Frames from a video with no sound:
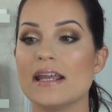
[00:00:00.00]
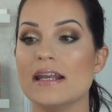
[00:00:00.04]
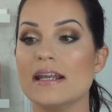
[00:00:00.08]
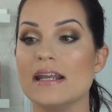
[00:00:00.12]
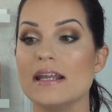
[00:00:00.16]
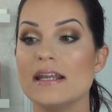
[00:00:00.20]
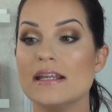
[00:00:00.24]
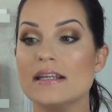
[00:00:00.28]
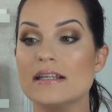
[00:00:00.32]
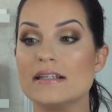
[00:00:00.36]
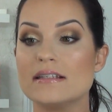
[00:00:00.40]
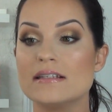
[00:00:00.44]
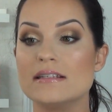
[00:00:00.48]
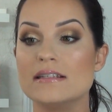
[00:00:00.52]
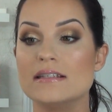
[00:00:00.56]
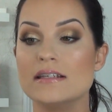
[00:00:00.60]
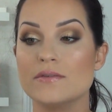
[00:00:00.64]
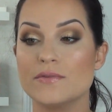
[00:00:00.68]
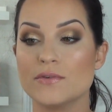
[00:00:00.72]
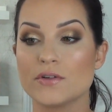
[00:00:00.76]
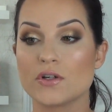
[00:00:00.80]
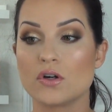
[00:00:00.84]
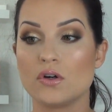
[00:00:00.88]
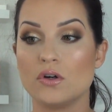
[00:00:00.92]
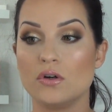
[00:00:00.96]
it is
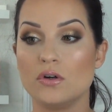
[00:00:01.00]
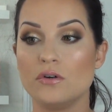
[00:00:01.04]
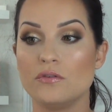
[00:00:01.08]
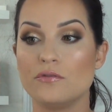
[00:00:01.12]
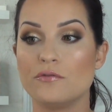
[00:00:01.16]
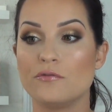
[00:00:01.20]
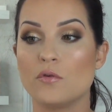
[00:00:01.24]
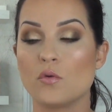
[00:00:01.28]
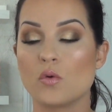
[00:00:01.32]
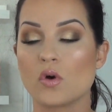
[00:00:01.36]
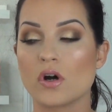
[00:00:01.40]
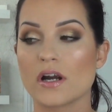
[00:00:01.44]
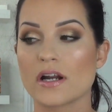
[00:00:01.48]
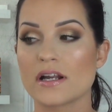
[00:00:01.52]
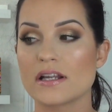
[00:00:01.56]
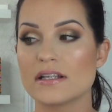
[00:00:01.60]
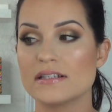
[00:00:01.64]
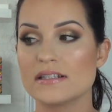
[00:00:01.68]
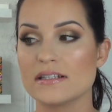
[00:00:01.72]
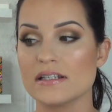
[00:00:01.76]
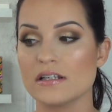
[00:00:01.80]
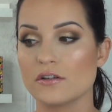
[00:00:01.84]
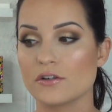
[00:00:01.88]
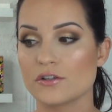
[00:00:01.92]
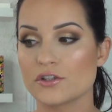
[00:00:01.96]
difficult for a
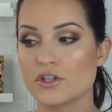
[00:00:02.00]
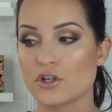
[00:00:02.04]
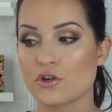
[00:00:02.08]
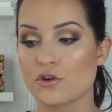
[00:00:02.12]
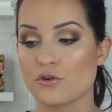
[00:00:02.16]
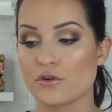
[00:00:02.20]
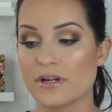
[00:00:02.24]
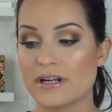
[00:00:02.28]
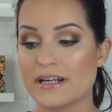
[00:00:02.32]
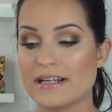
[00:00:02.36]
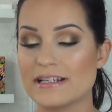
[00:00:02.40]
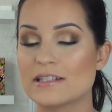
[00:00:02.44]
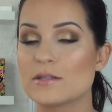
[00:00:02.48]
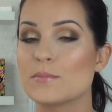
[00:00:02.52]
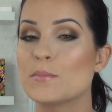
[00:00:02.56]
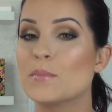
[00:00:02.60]
concealer to crease,